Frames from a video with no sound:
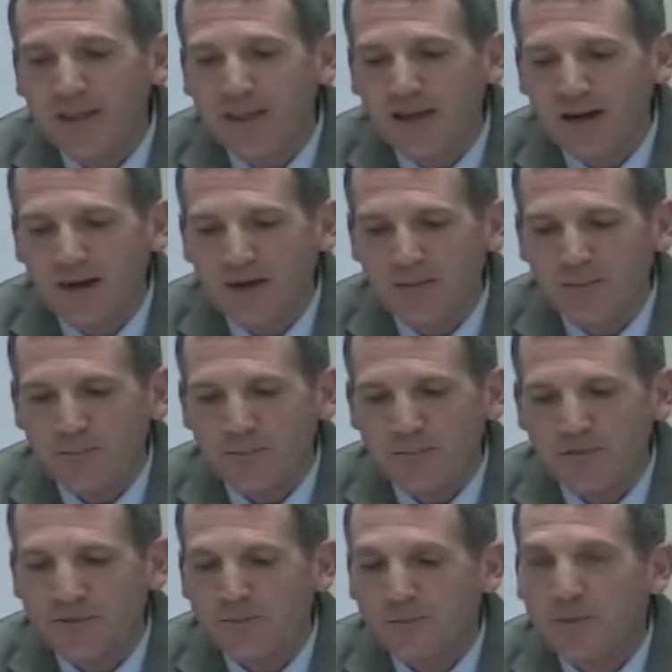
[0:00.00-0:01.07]
Um,
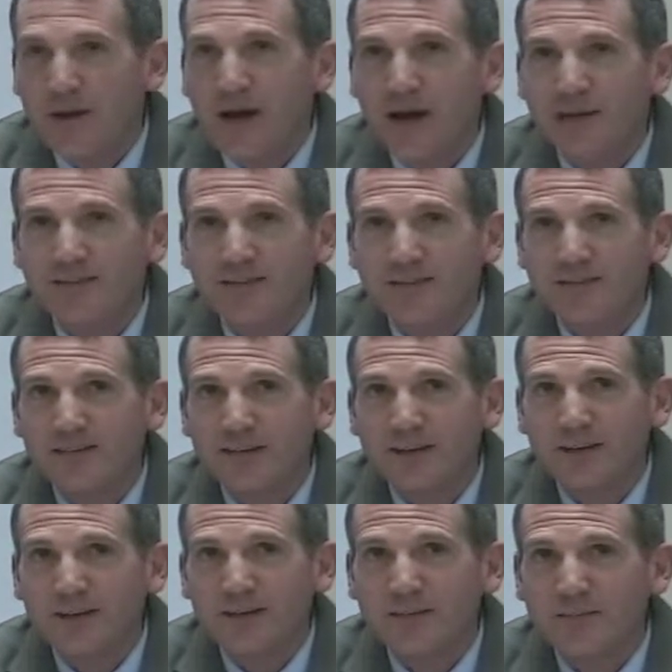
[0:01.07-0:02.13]
these past
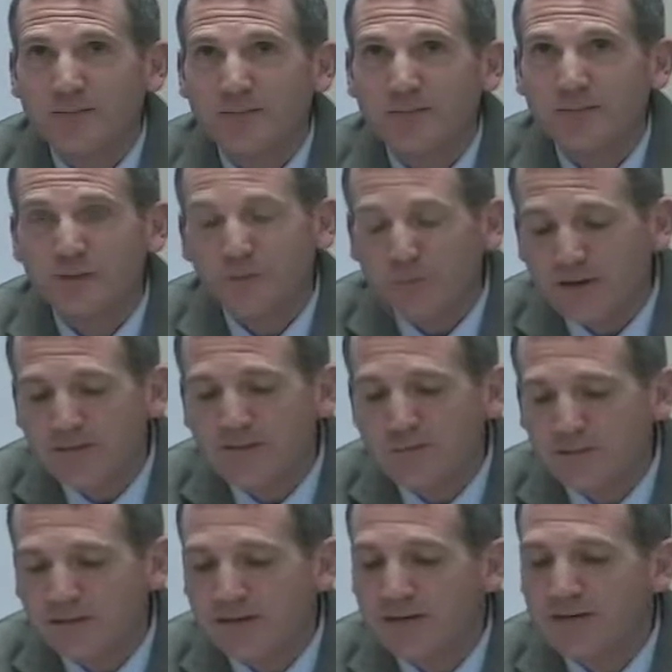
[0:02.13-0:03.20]
uh, two weeks in
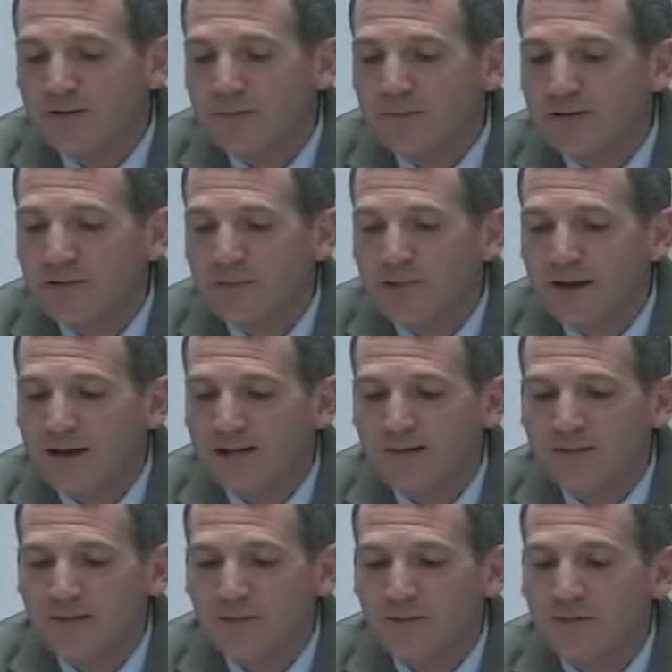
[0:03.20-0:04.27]
particular, but the past
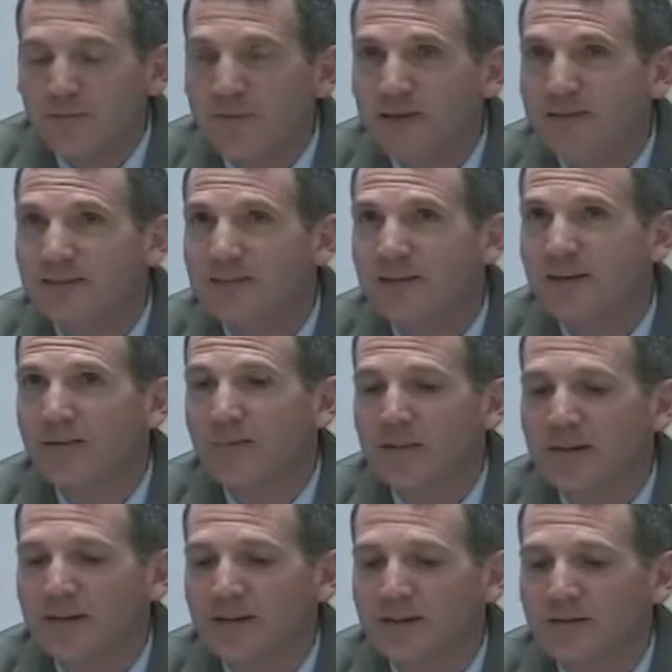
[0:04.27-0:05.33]
couple of months have
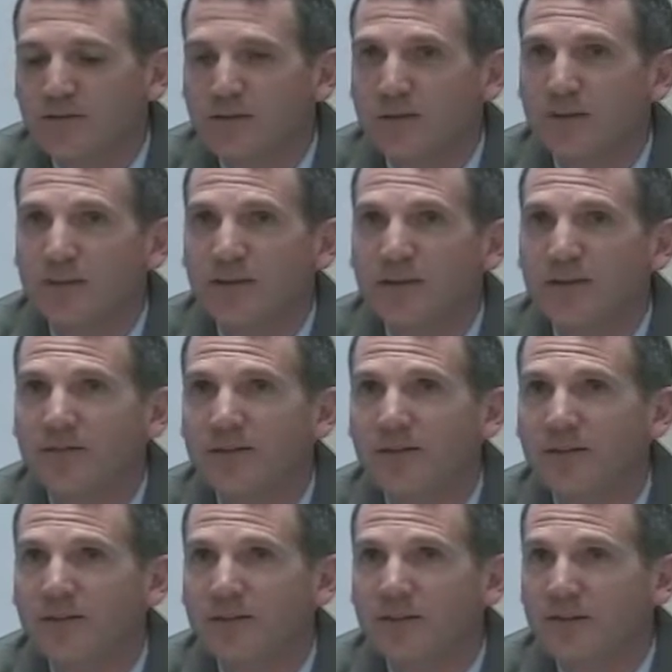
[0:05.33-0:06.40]
been extremely
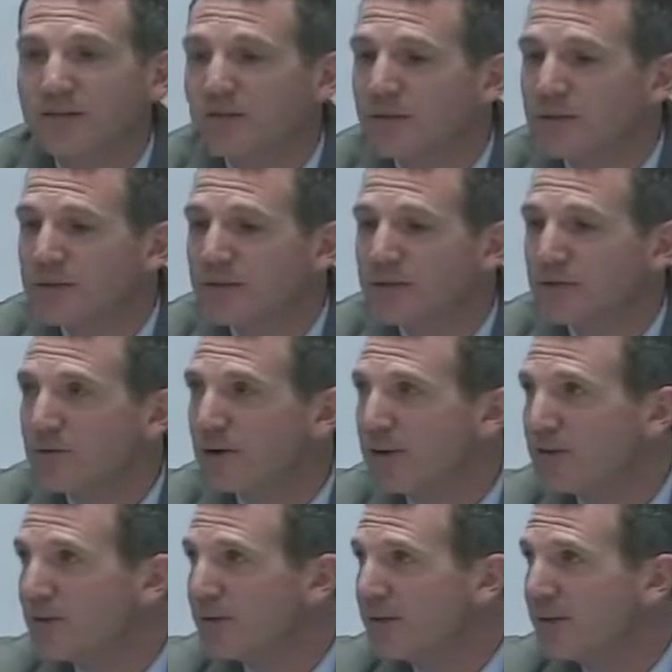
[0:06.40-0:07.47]
difficult and extremely
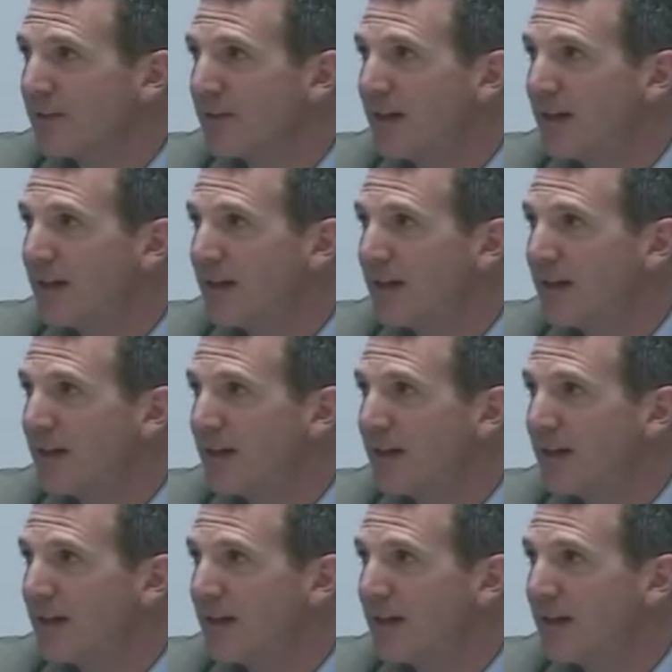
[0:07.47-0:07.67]
stressful